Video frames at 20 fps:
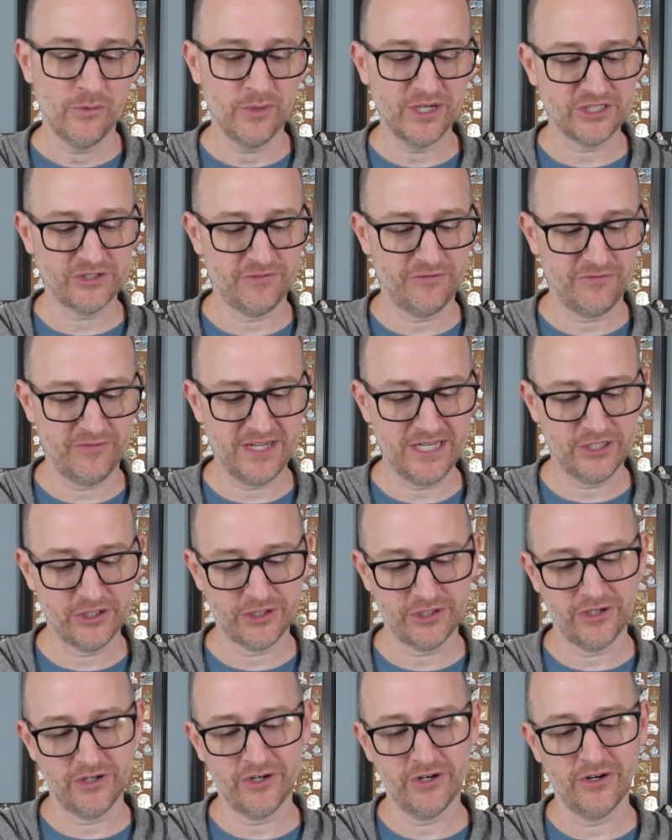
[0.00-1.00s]
which
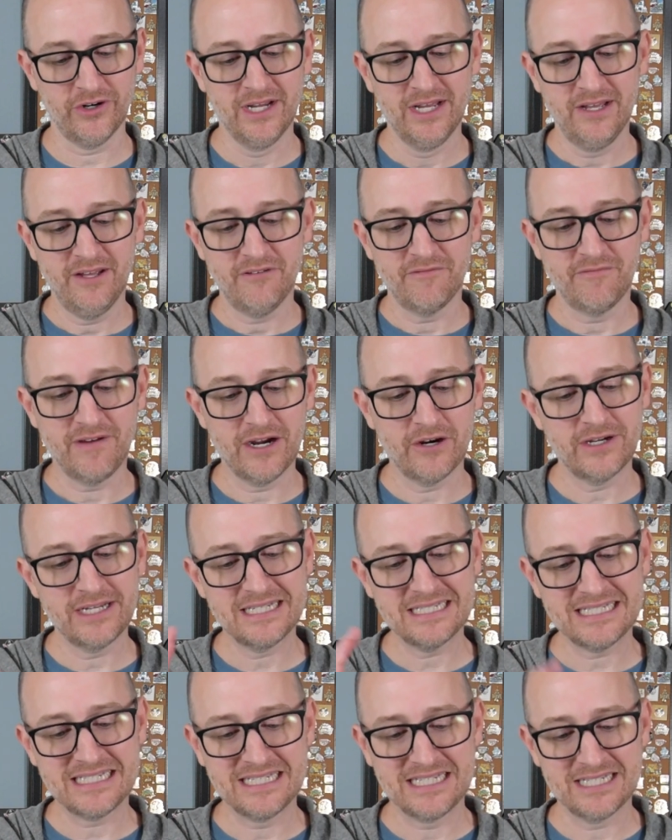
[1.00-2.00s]
feature
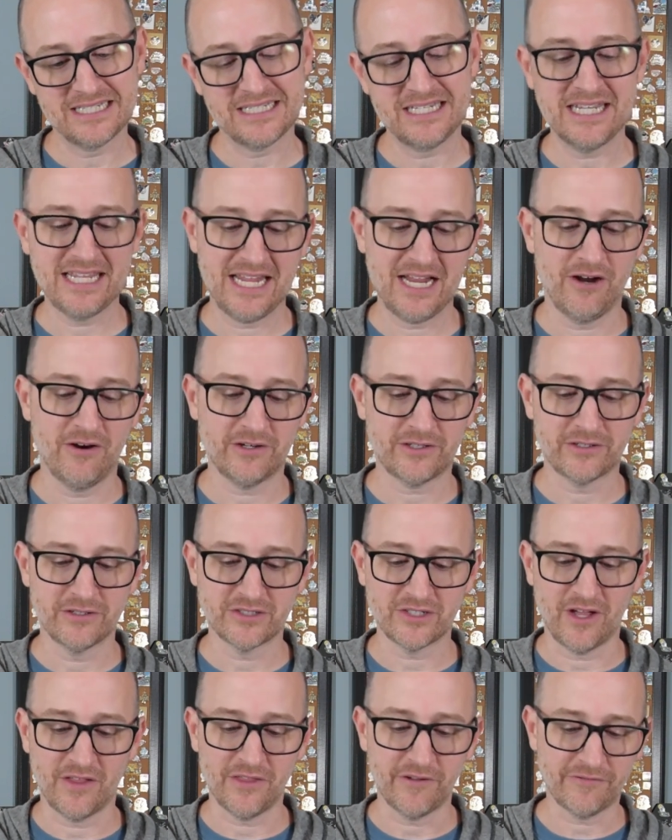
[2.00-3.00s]
various Disney
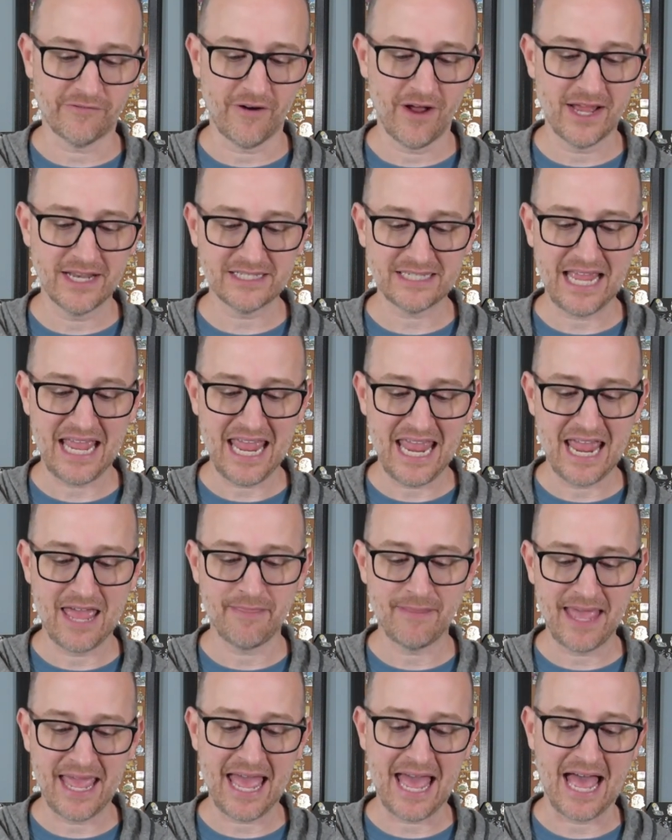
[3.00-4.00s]
characters on the front
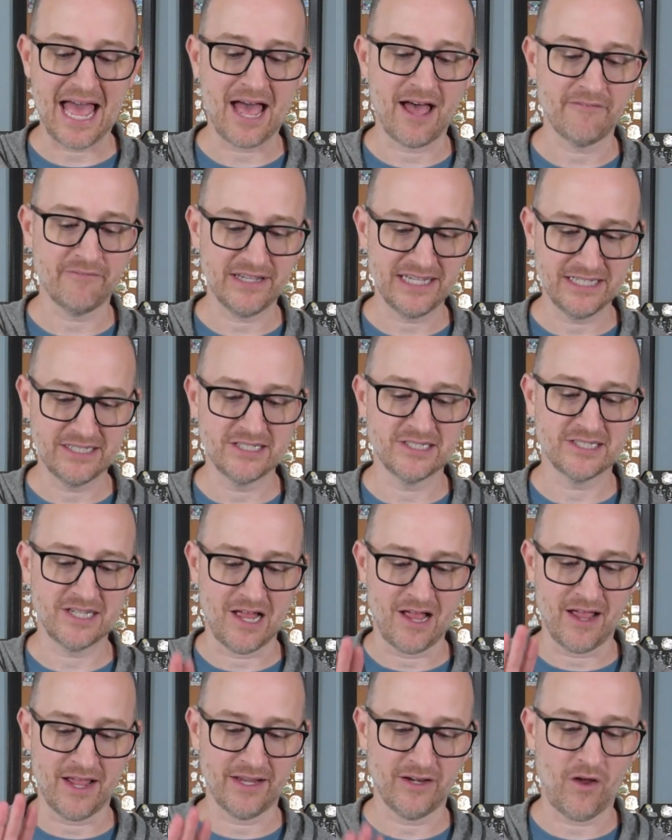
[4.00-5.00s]
and they have a
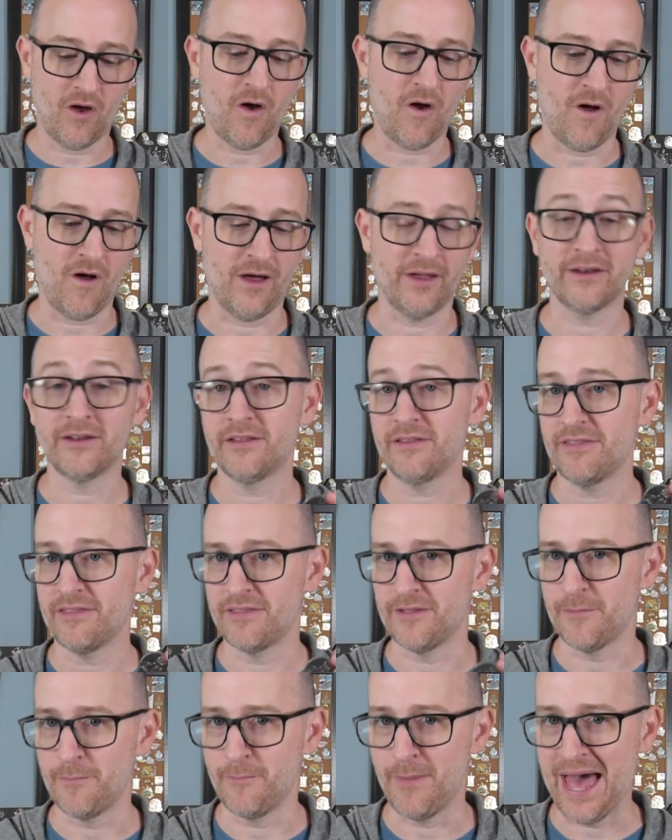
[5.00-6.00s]
design on
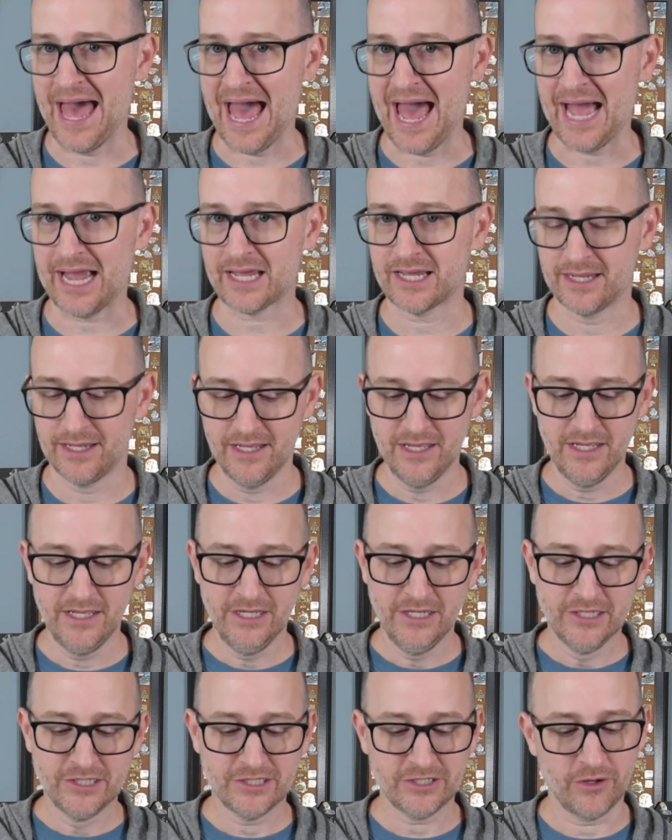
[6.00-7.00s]
the back.
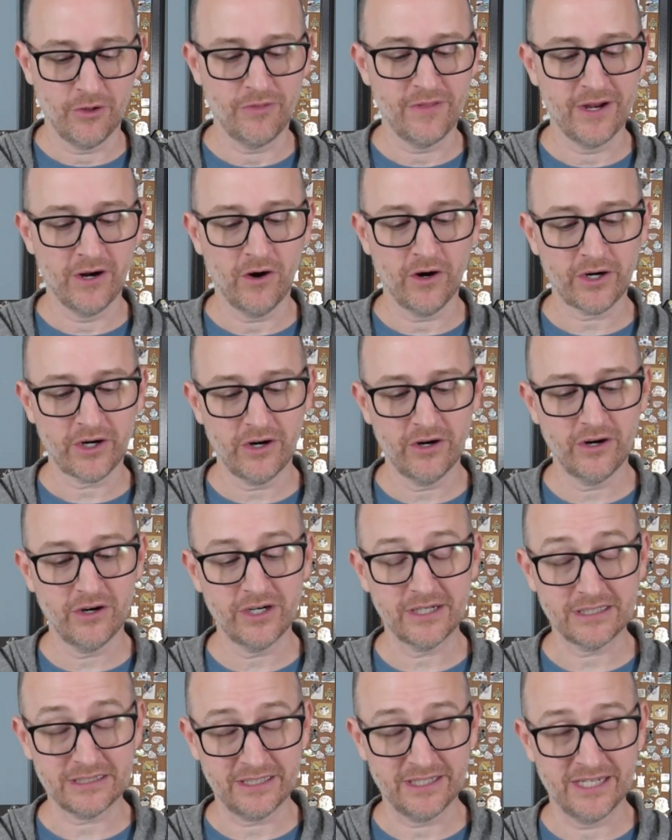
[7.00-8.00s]
So, there are
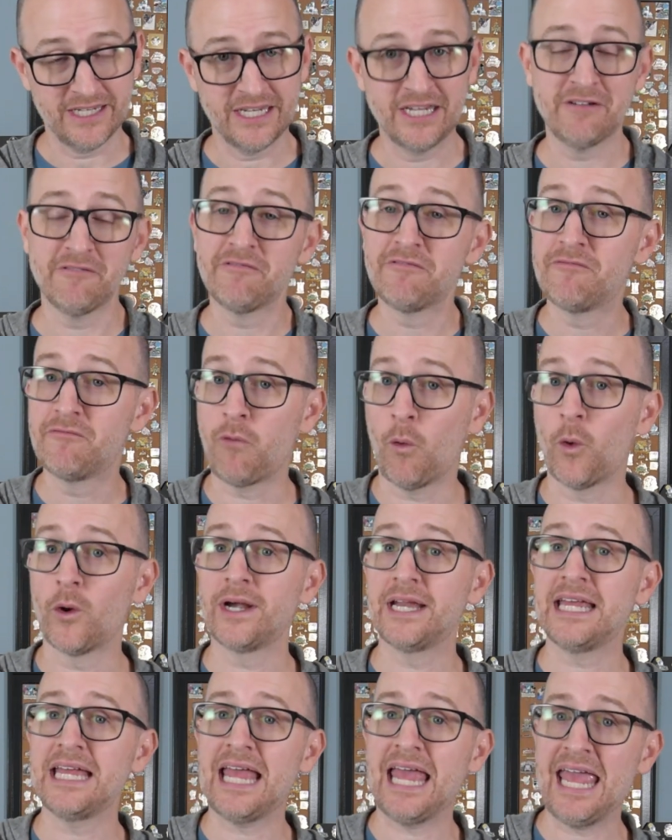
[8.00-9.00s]
currently
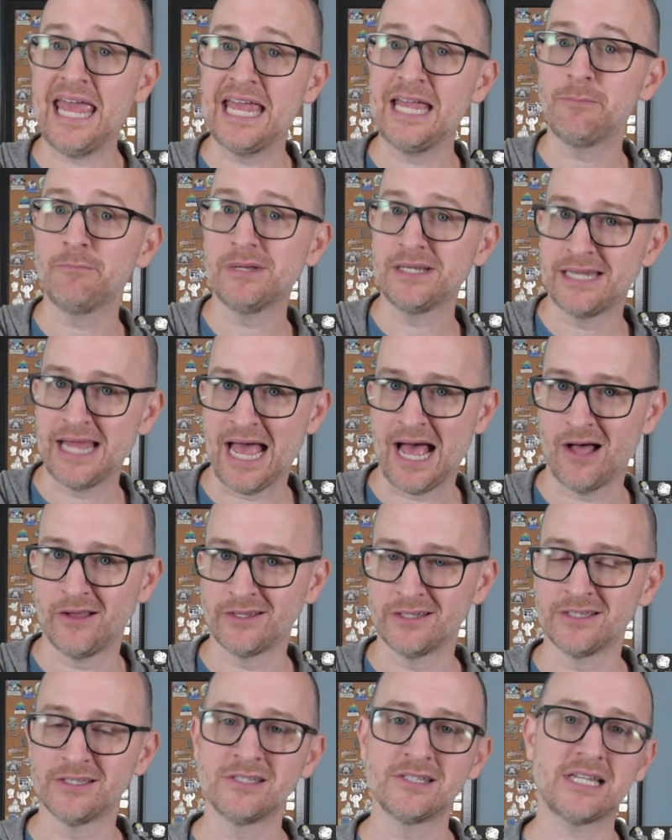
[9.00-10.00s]
48
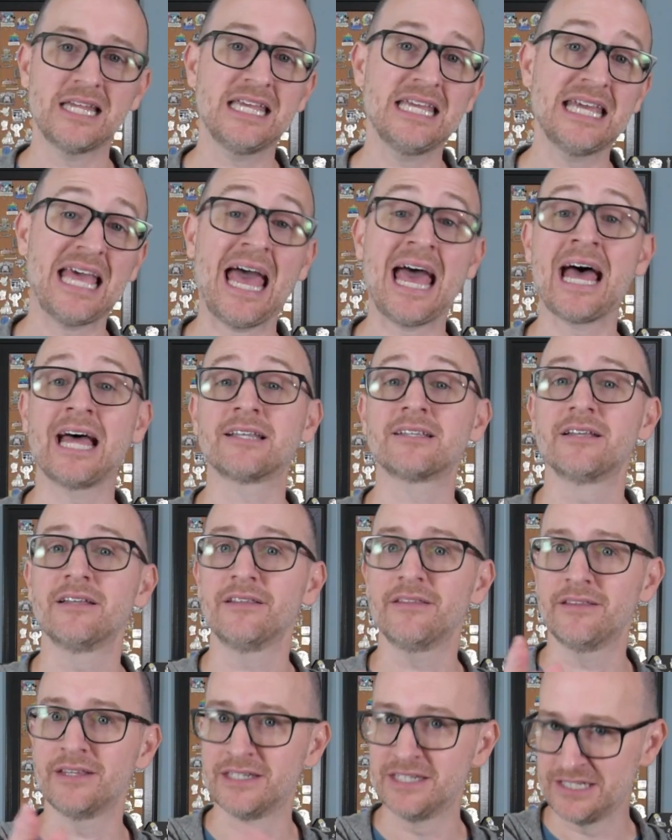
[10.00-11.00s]
medallions at
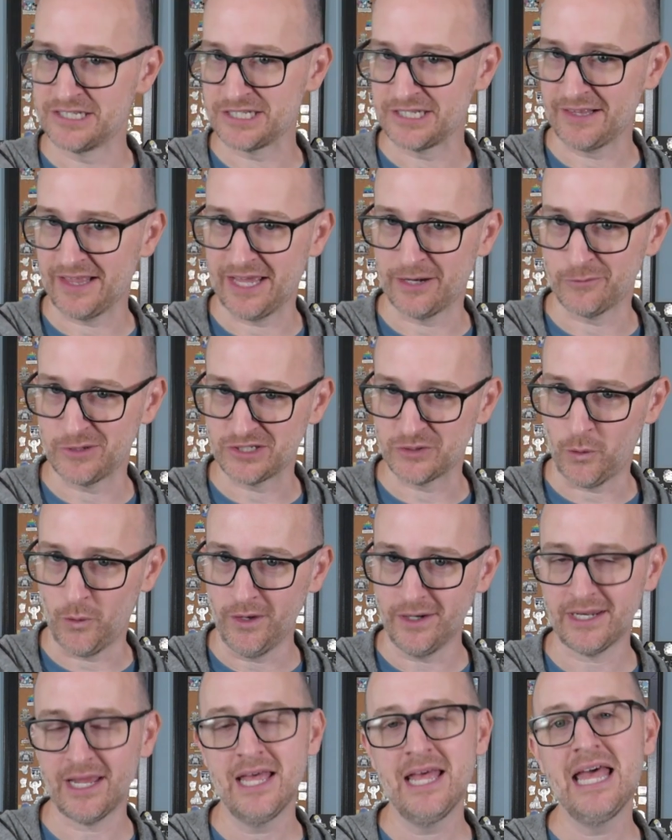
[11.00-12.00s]
the Disneyland
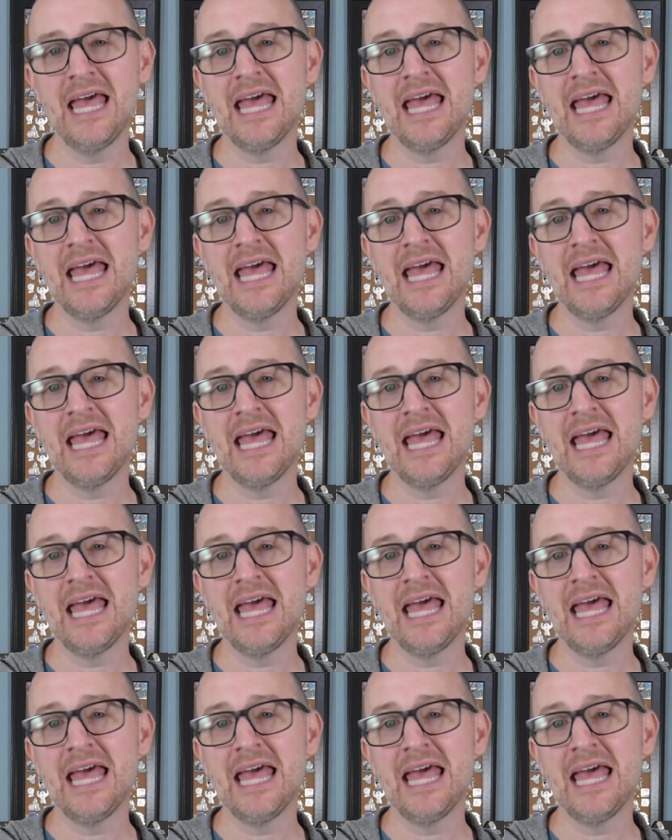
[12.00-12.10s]
Resort,